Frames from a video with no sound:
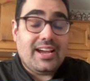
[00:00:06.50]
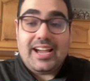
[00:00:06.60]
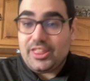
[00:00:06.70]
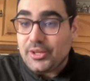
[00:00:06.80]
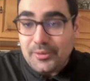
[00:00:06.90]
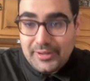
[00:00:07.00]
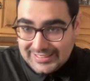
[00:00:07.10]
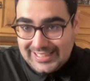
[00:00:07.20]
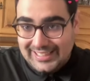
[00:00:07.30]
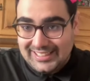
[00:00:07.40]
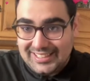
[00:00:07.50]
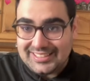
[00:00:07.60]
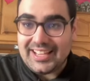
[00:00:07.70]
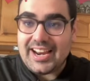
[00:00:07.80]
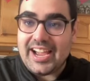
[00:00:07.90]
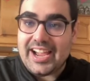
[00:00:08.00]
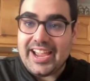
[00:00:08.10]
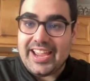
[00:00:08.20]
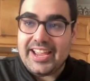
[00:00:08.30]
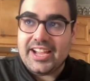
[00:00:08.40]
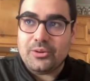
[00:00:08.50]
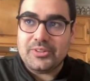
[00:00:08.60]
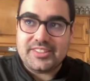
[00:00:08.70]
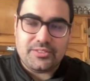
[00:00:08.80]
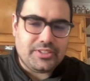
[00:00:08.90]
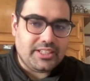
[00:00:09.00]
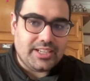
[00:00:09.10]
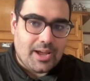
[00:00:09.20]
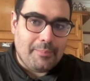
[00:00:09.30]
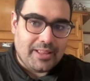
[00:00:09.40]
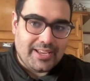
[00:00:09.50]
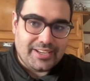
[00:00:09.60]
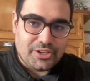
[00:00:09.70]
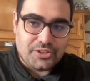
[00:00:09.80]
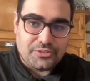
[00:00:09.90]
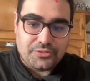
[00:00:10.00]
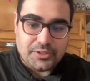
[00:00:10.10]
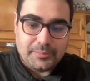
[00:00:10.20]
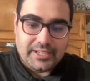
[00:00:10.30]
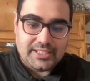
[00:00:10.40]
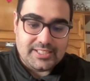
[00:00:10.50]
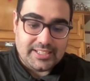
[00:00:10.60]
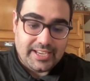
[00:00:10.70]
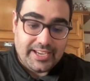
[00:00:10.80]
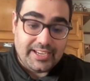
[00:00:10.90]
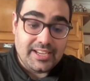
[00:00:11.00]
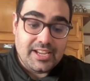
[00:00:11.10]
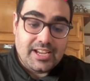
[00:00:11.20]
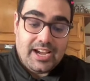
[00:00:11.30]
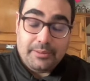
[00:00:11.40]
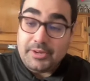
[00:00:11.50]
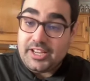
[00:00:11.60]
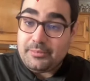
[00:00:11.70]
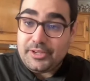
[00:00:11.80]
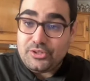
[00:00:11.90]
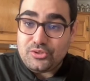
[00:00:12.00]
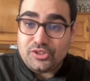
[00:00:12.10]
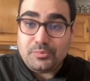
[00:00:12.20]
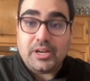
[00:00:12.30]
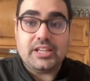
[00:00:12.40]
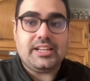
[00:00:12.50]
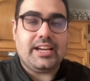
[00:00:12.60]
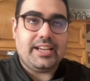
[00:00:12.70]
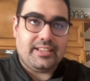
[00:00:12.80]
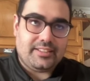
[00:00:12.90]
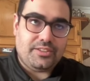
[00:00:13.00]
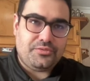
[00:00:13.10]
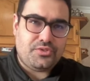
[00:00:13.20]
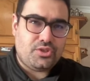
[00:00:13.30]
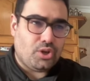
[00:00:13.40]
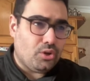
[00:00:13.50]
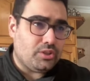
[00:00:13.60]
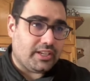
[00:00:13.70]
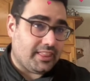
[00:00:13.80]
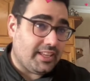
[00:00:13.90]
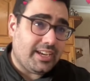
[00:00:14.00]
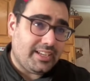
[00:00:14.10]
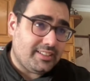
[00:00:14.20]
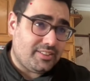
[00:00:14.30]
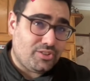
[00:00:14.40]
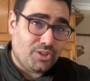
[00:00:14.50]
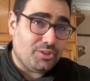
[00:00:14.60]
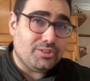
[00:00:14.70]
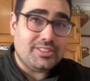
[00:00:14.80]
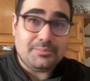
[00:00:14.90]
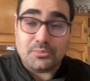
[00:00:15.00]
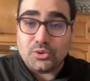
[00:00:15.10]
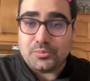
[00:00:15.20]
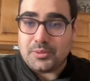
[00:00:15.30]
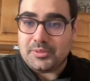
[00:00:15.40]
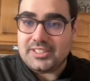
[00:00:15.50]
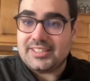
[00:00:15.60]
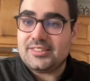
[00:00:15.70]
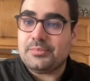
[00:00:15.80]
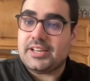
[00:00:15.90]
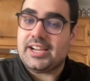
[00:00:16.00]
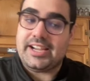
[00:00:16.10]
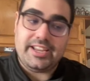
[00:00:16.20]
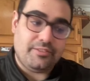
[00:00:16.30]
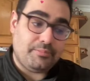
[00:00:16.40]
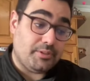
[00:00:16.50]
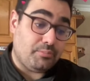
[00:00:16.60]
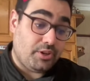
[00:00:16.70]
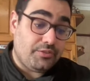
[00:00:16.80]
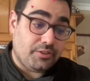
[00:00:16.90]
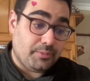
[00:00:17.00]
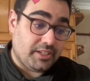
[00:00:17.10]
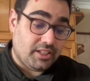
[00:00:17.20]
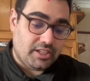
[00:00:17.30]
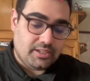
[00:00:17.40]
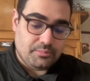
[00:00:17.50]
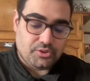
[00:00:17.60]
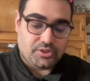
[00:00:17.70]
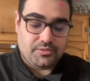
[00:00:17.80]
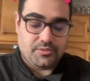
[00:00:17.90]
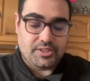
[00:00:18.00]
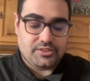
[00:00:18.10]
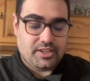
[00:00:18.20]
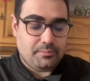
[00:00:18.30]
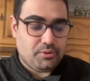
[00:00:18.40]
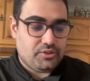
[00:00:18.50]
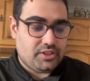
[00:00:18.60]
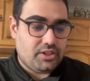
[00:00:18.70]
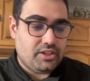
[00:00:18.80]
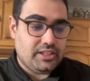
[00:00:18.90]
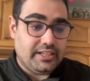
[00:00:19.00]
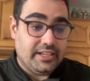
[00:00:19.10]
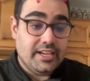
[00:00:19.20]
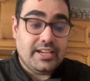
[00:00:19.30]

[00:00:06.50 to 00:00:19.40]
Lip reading: think you can tell that I was definitely not planning on filming today. I'm not in my usual spot, as I've told, I think I told most people this, but I have been pre-filming a lot, and most of the videos that I'm posting currently